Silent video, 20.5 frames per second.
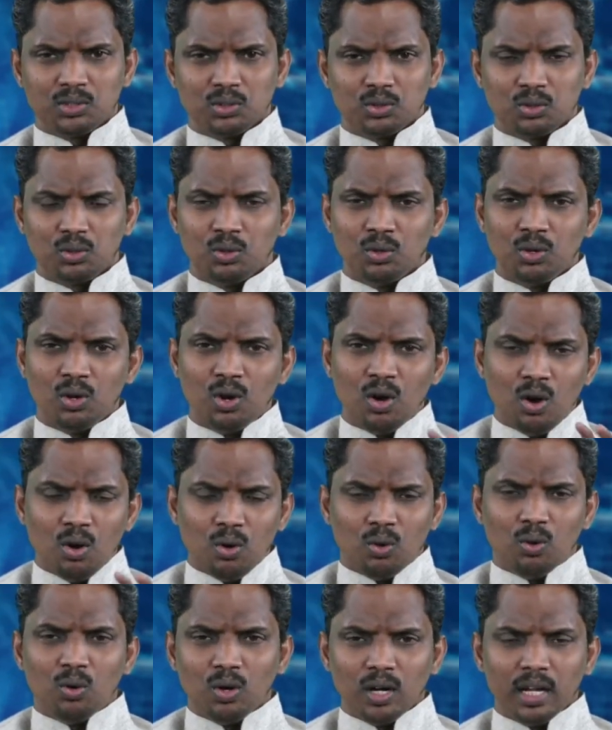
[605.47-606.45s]
So
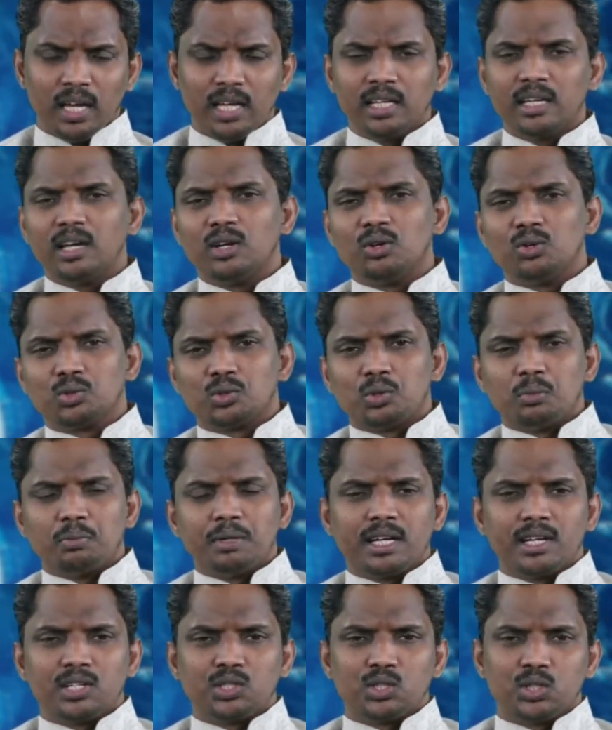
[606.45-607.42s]
online can also
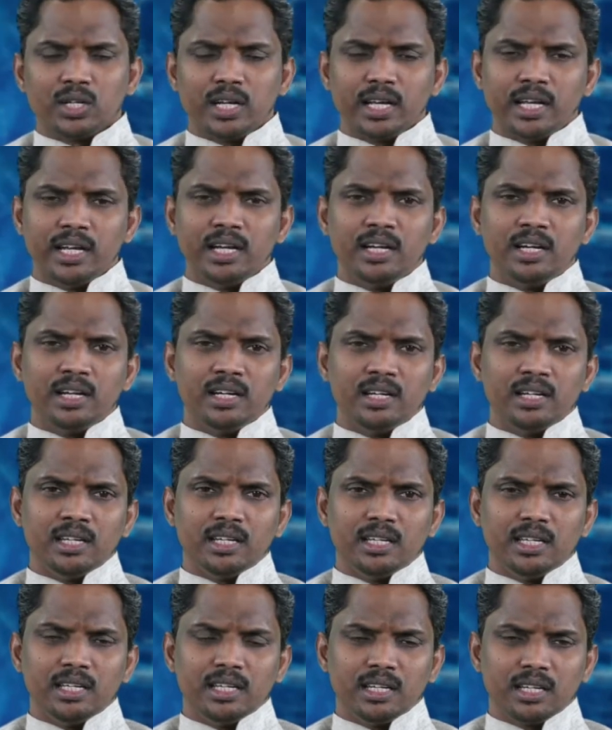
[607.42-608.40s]
be considered
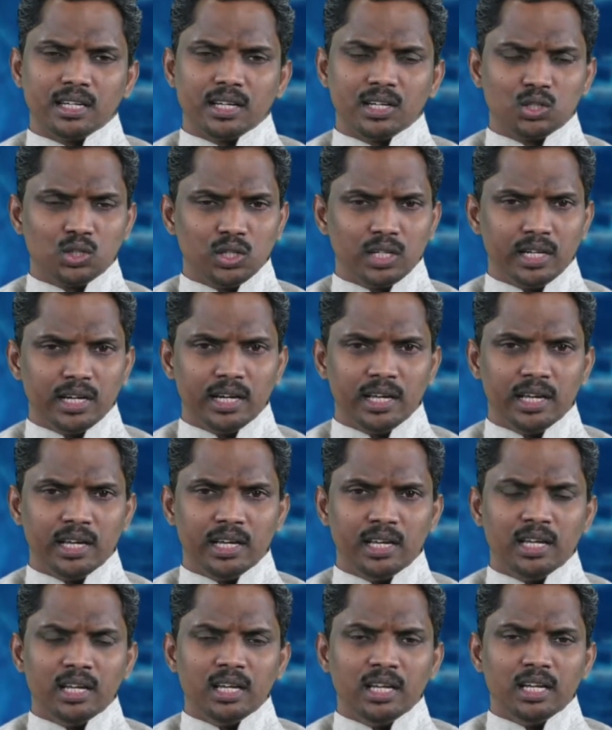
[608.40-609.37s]

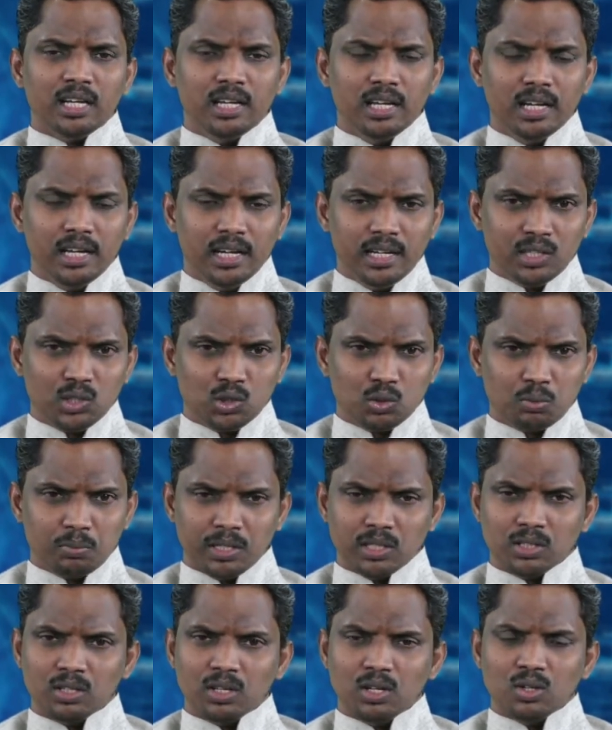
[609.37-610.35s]
a learning
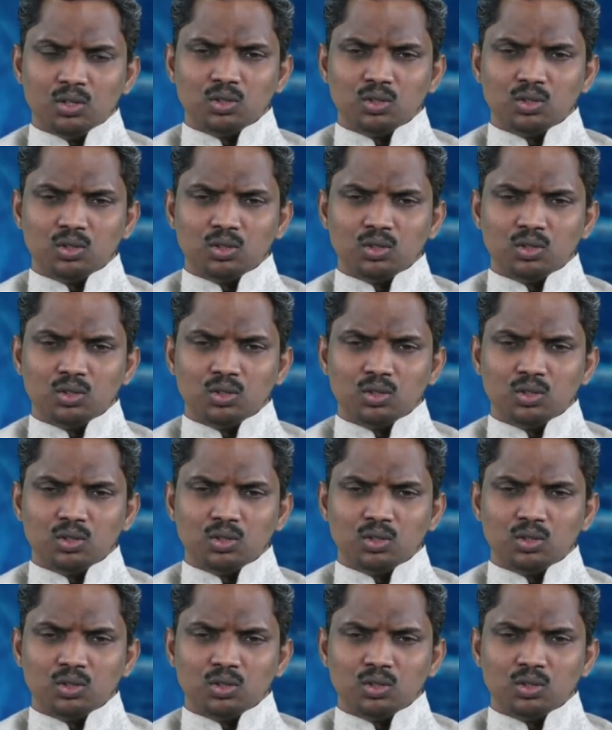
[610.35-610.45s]
space.